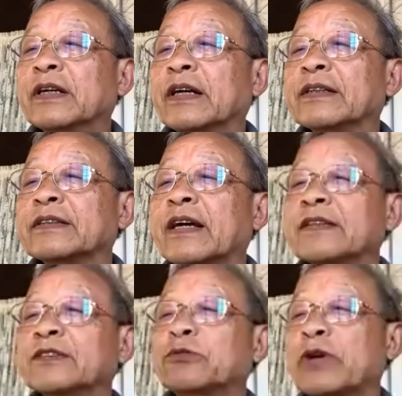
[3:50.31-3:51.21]
And
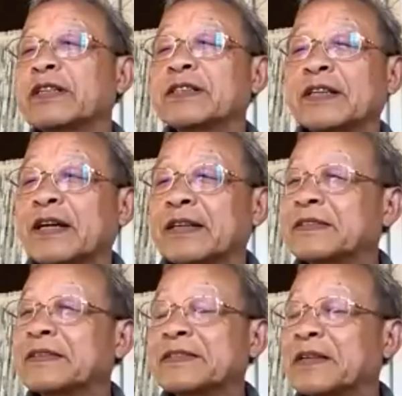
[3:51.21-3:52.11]
as Greg said,
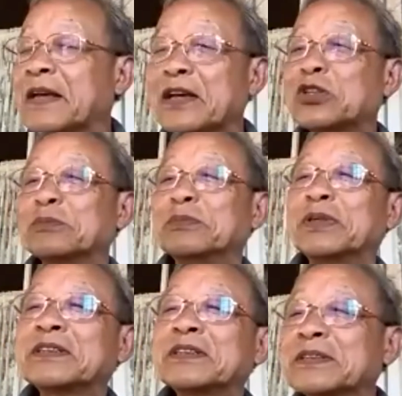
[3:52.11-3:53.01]
it's the Asian
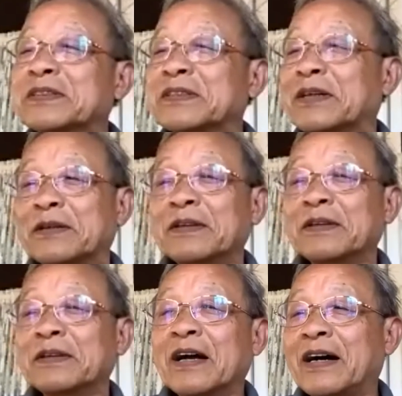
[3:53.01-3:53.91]
Americans uh,
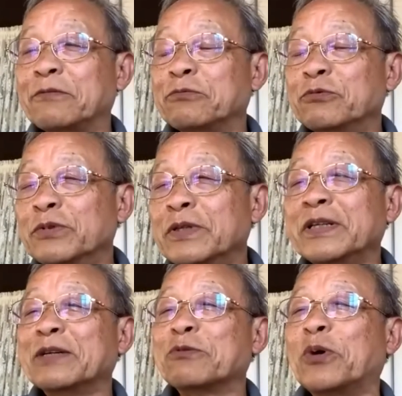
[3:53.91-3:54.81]
are
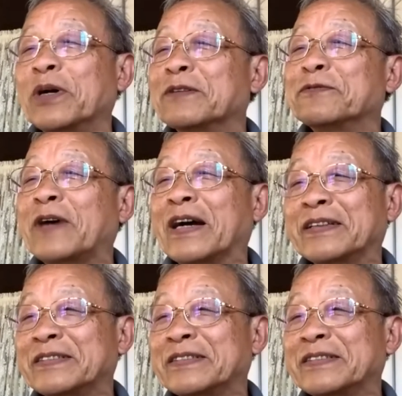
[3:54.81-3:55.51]
really qualified.